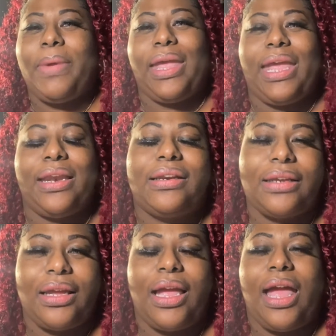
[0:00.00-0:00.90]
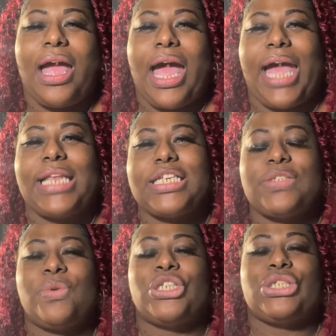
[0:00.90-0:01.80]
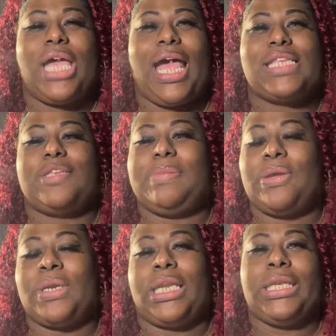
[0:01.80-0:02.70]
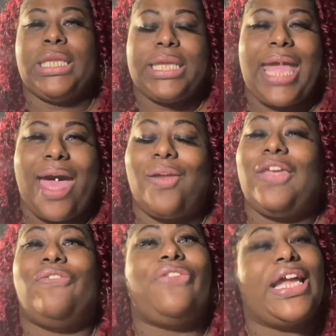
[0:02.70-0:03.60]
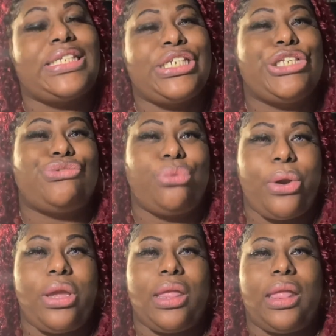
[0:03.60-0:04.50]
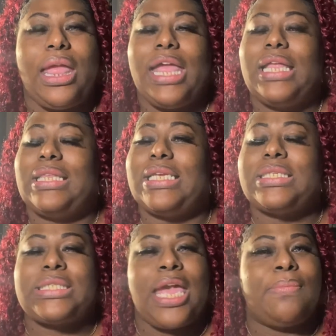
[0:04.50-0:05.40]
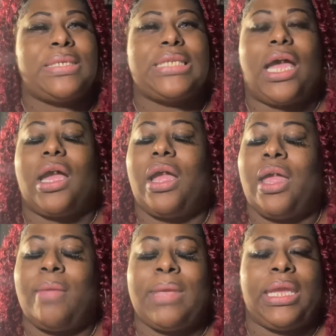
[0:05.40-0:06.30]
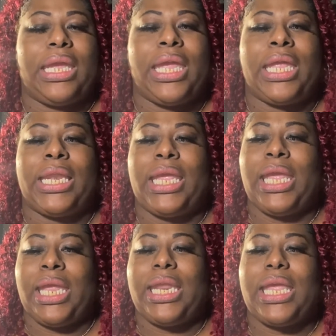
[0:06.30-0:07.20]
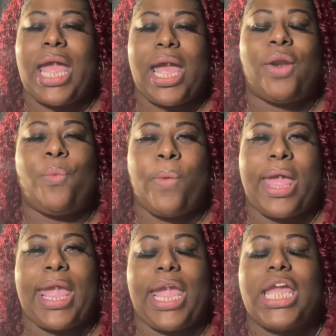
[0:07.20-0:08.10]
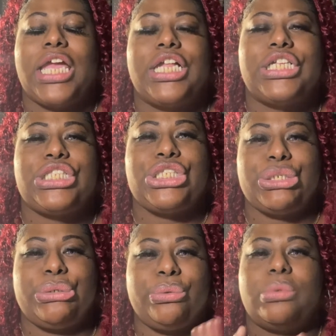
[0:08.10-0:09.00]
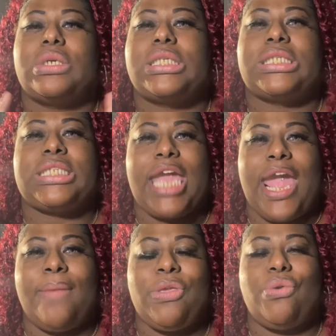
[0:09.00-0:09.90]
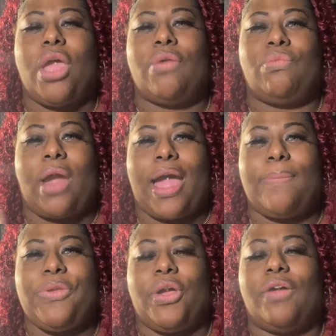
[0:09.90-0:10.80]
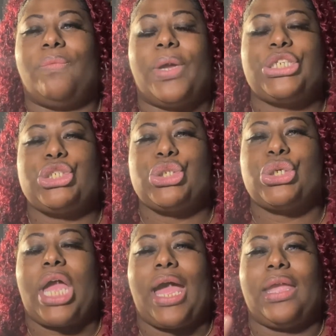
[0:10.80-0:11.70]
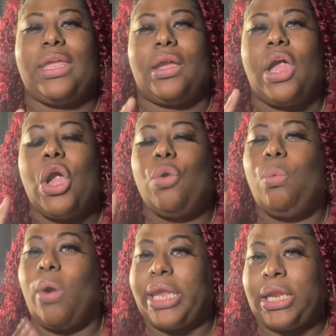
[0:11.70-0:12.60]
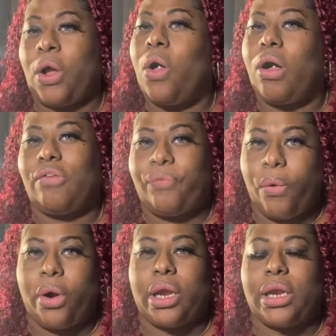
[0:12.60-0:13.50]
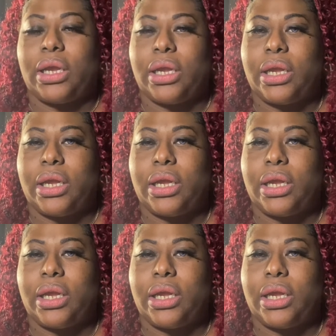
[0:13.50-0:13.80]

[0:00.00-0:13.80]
But I just want you guys to be on the lookout. Inflation is real. These scammers are coming in any kind of way to scam you and rob you of what you're out here working hard for.